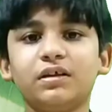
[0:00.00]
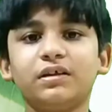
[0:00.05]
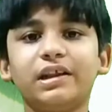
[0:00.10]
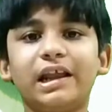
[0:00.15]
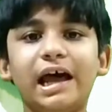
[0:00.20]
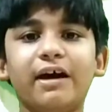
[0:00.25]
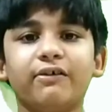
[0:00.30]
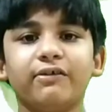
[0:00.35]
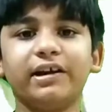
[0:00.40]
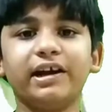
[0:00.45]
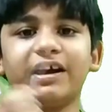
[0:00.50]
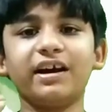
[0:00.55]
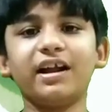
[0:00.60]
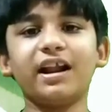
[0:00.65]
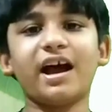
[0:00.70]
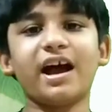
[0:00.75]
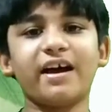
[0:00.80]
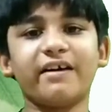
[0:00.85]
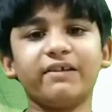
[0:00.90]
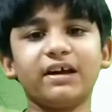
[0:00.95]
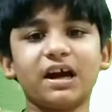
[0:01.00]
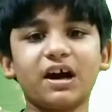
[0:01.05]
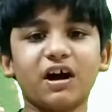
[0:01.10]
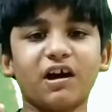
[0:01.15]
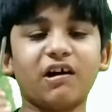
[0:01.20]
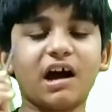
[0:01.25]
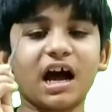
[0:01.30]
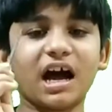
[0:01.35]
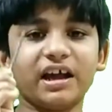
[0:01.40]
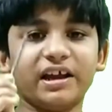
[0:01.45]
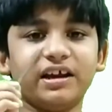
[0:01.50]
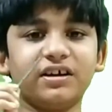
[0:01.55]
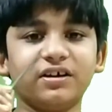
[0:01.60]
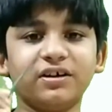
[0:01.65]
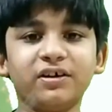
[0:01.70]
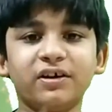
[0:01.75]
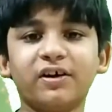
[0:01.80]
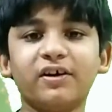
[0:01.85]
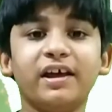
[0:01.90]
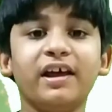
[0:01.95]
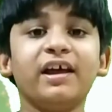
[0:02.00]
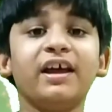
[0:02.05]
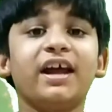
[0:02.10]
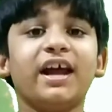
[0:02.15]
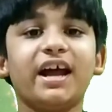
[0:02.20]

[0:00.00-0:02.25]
Now here I have an iron rod,